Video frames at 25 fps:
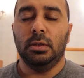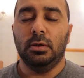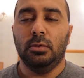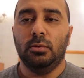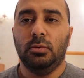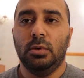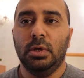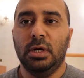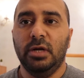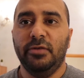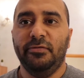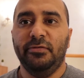
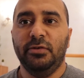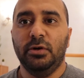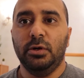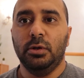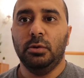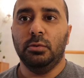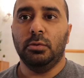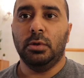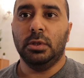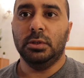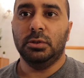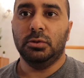Whenever
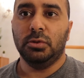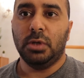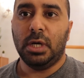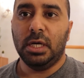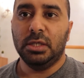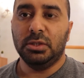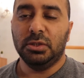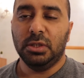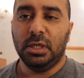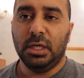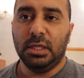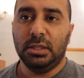you want to
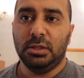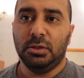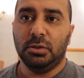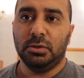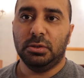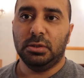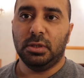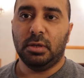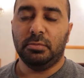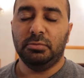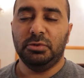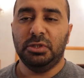isolate your
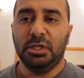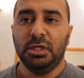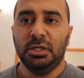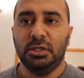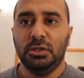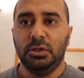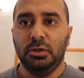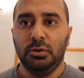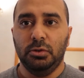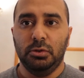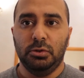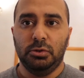
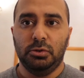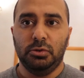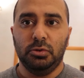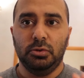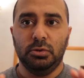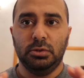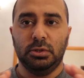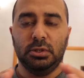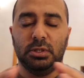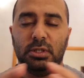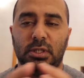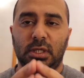subject, you
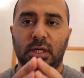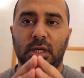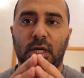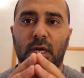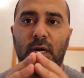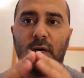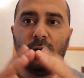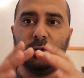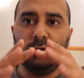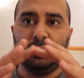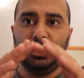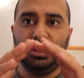choose the
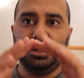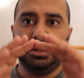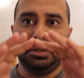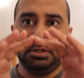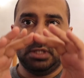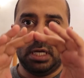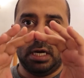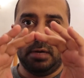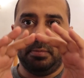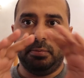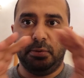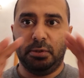
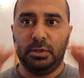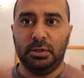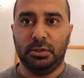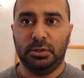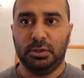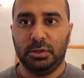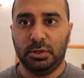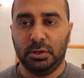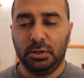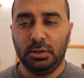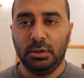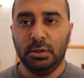largest
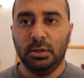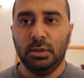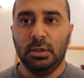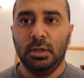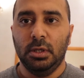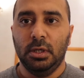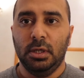aperture.